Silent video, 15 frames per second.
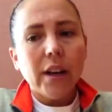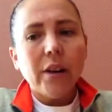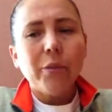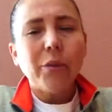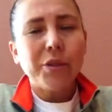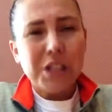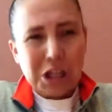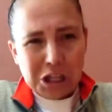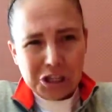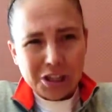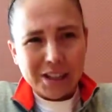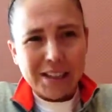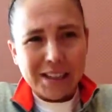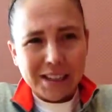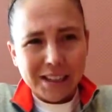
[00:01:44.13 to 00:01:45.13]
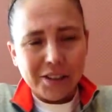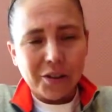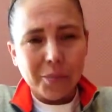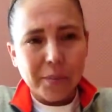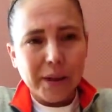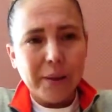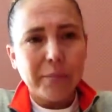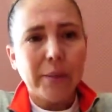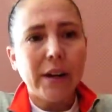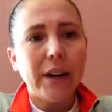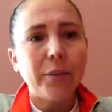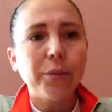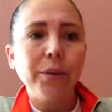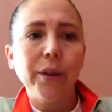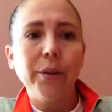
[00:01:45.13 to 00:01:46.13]
We'll touch on it a little bit, but I
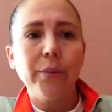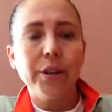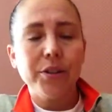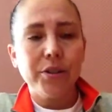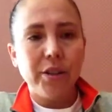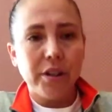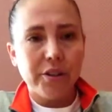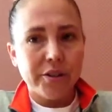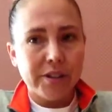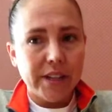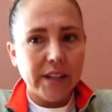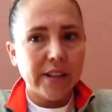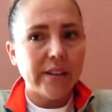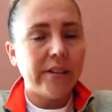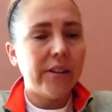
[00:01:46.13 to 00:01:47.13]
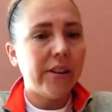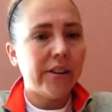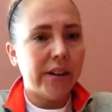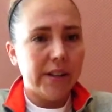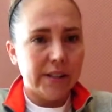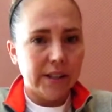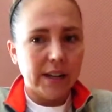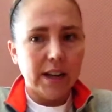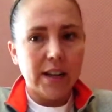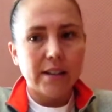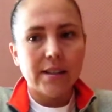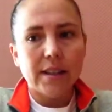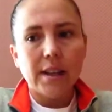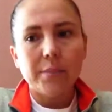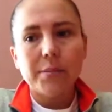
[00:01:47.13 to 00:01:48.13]
really want you to understand the theories and
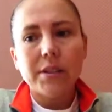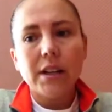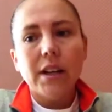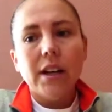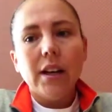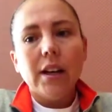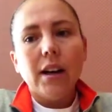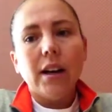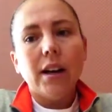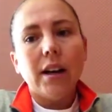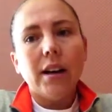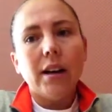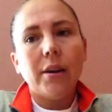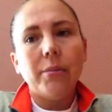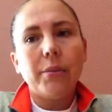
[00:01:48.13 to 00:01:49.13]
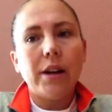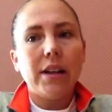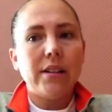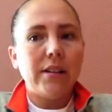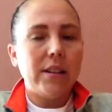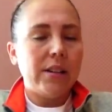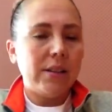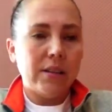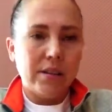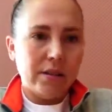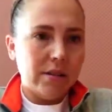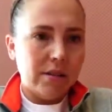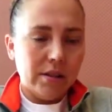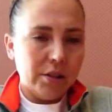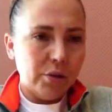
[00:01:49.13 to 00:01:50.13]
concepts and
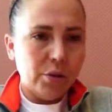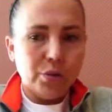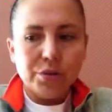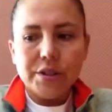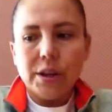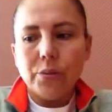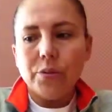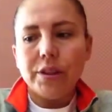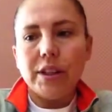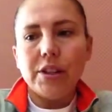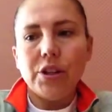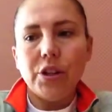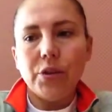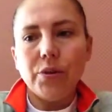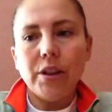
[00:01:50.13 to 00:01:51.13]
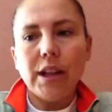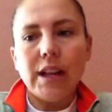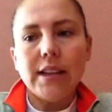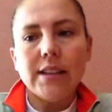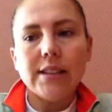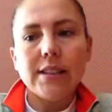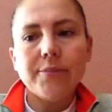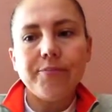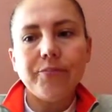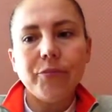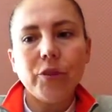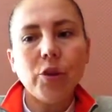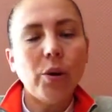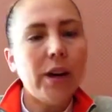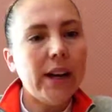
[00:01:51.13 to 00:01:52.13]
the tools that we'll need to utilize.
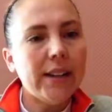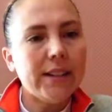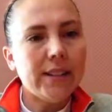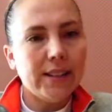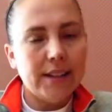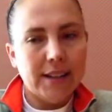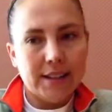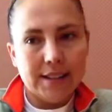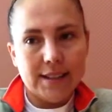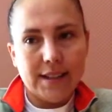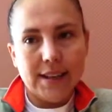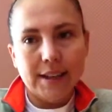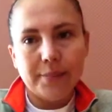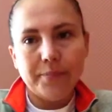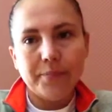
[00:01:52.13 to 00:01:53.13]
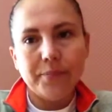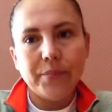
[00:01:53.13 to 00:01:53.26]
Go ahead to the next slide.